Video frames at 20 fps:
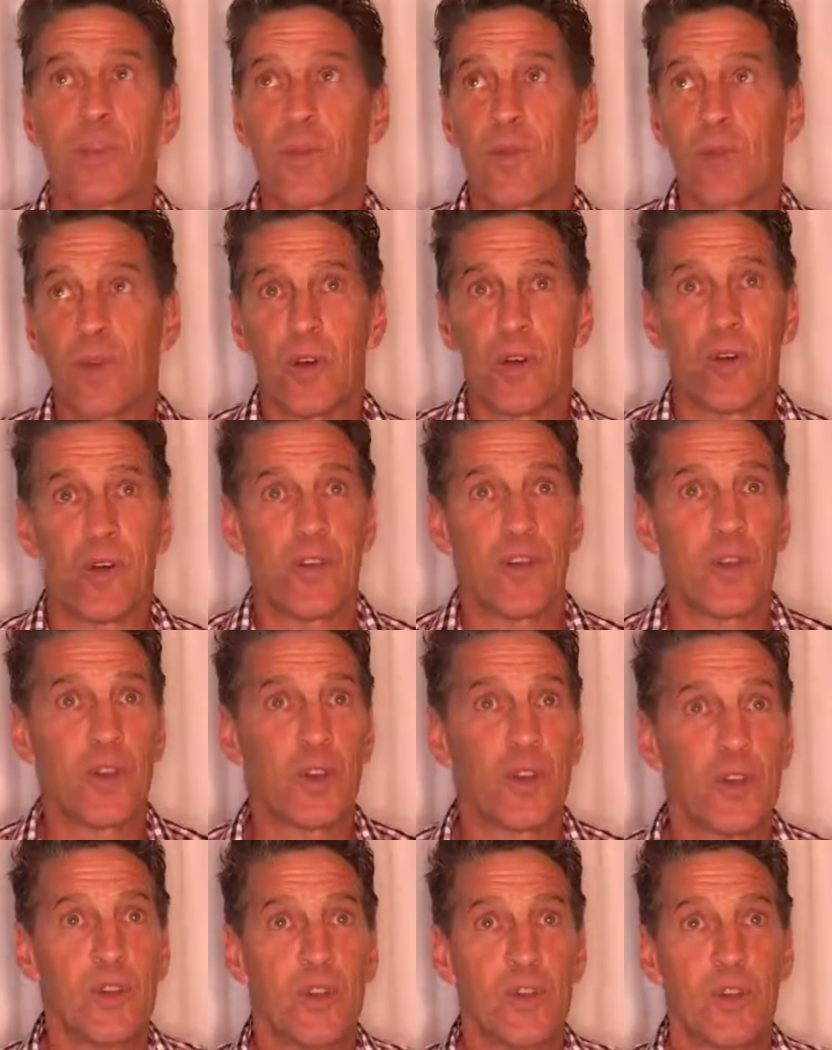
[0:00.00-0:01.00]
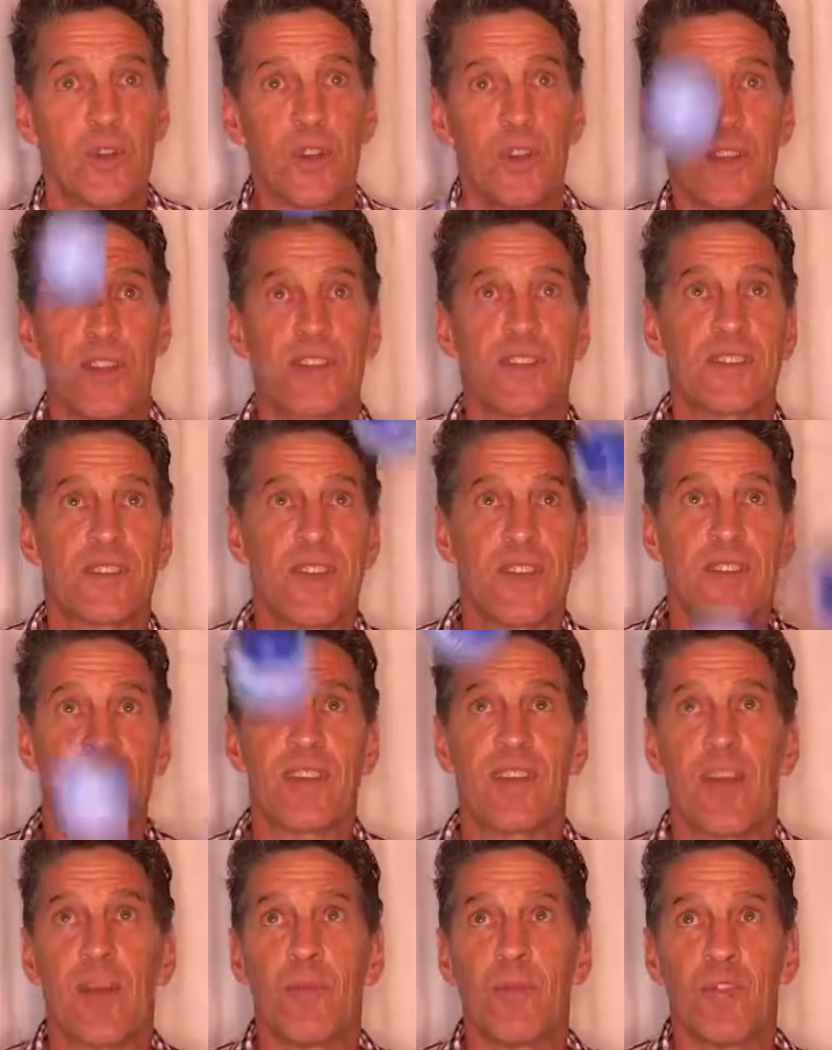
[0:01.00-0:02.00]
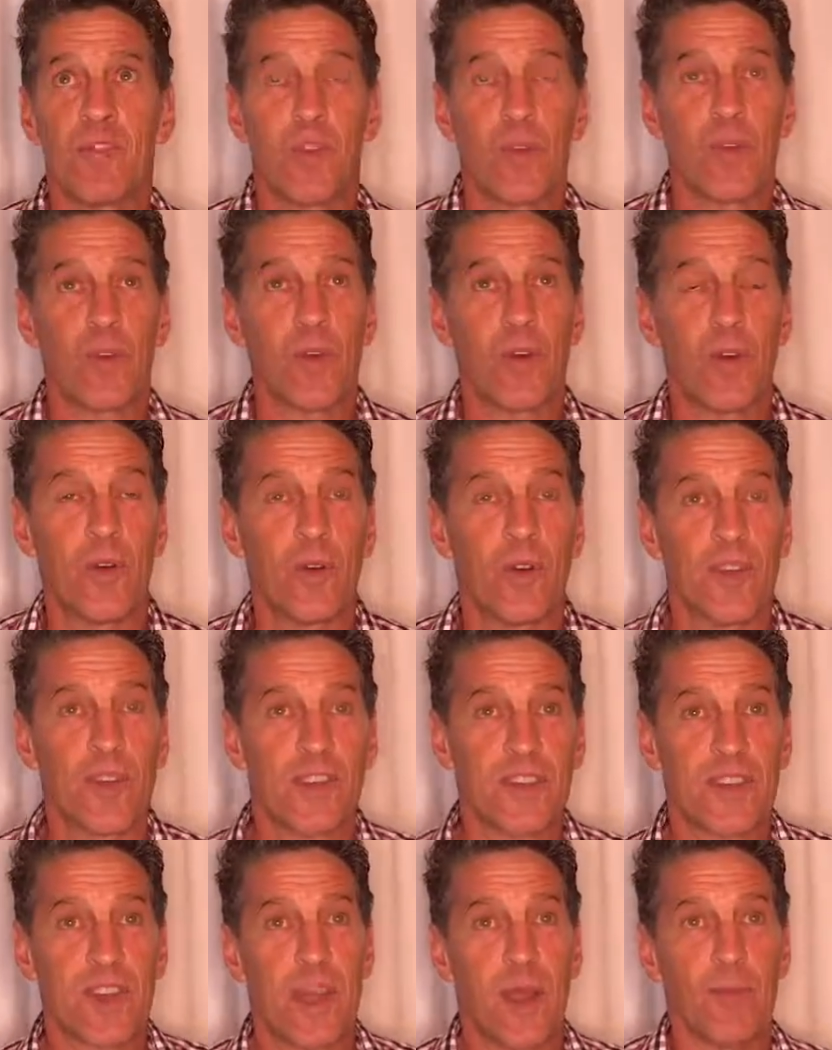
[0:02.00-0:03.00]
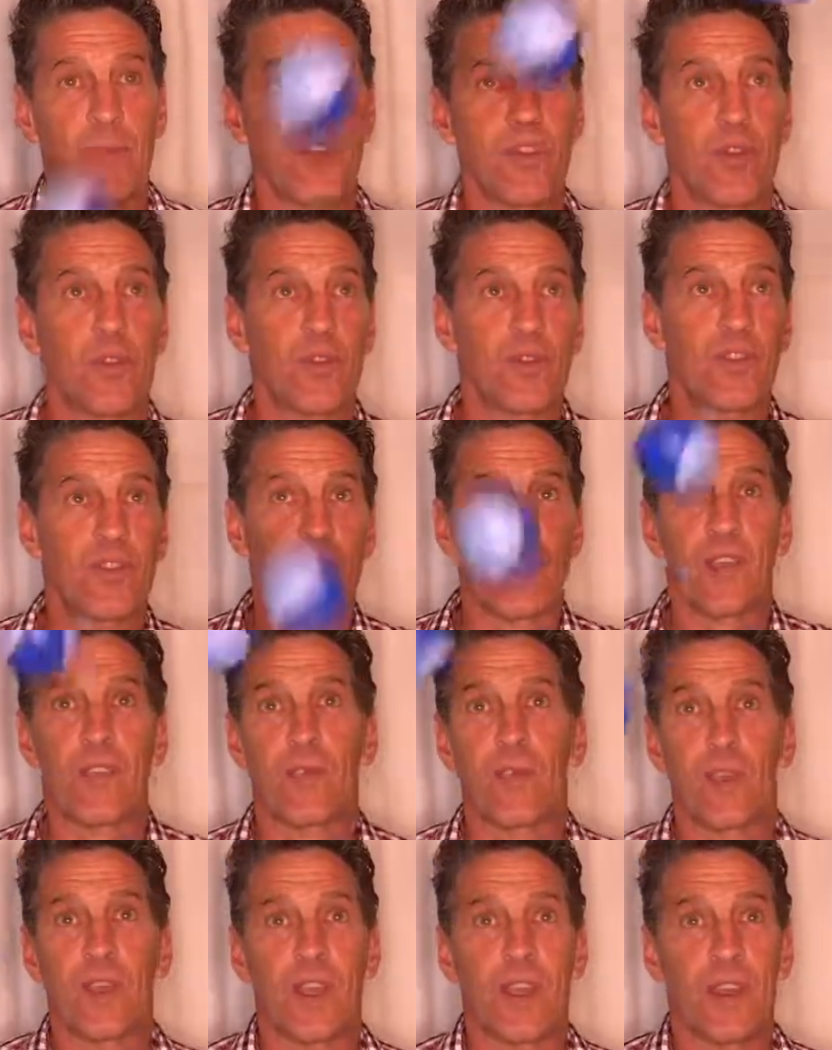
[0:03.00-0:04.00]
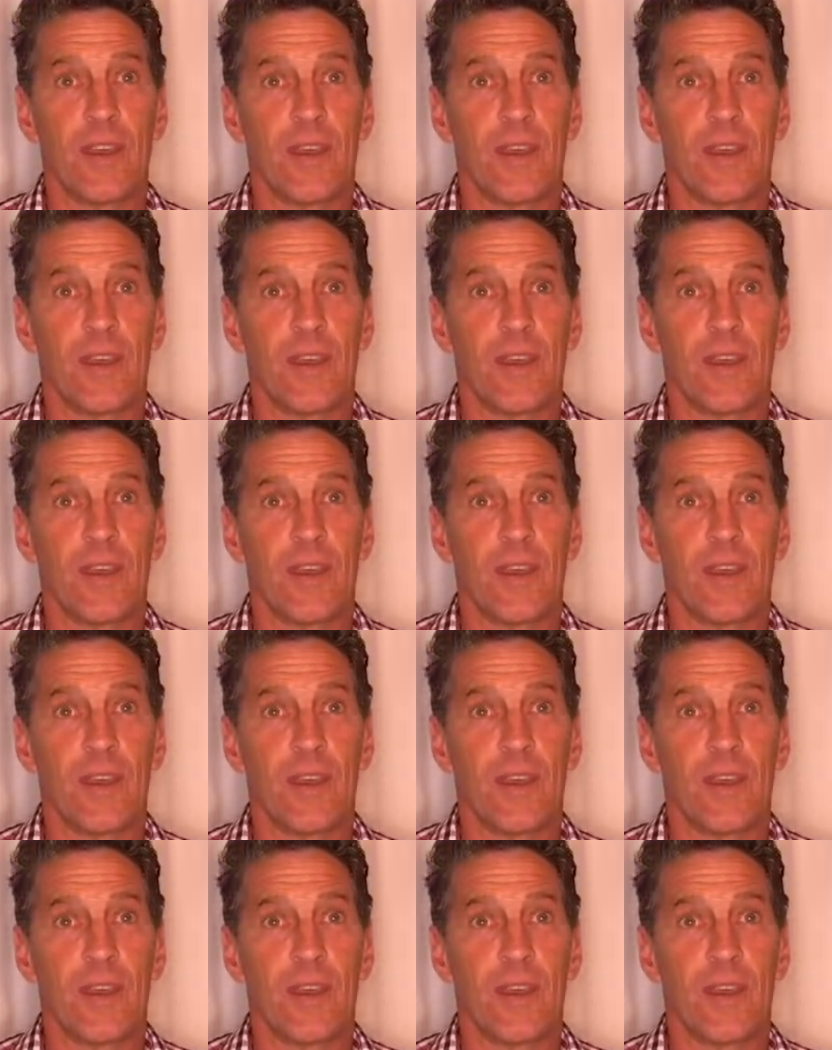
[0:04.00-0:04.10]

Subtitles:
in a row. If you could do this 10 times in a row, it's time to go to 3.